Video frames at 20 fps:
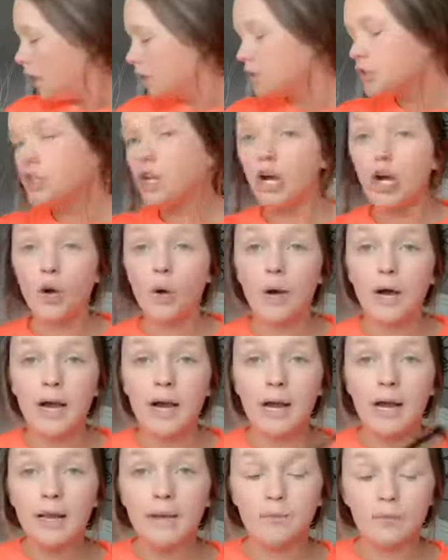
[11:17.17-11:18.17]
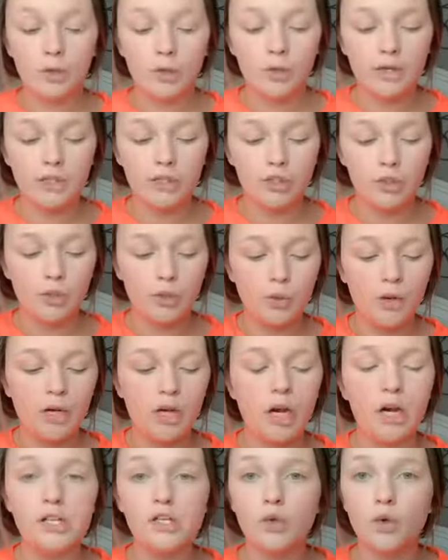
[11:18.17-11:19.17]
So I am going to
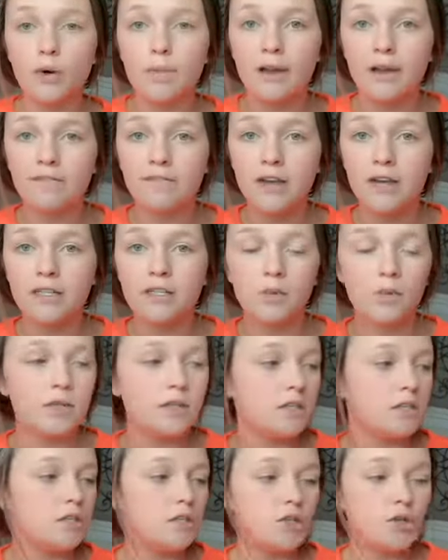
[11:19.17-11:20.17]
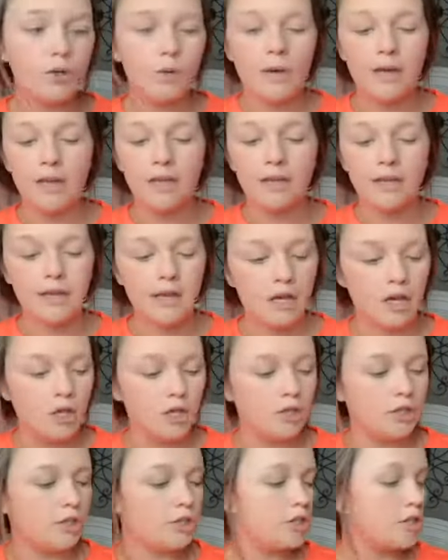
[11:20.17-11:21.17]
contour my face with this new LA
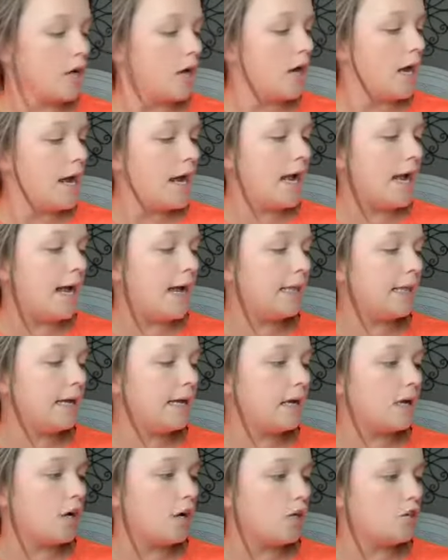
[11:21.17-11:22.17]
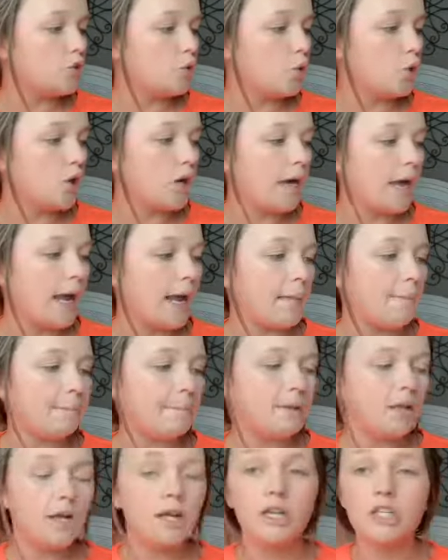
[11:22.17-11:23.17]
Colors Highlight Contour
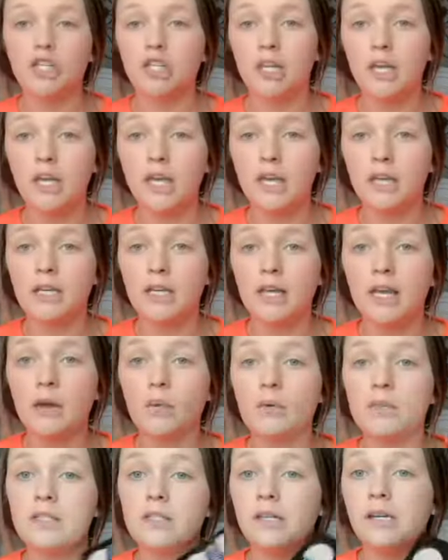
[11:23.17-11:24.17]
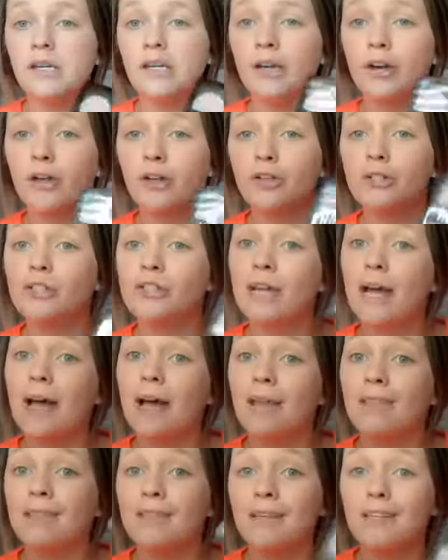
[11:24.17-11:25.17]
and Blush Kit. It was $10
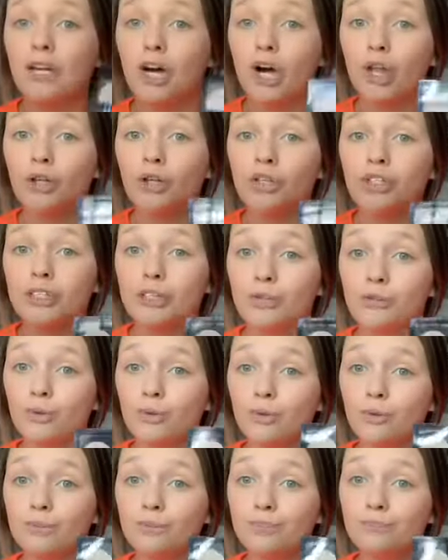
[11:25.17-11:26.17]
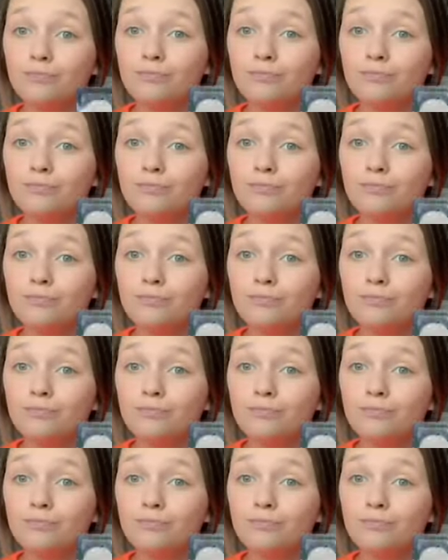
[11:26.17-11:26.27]
at the Dollar General.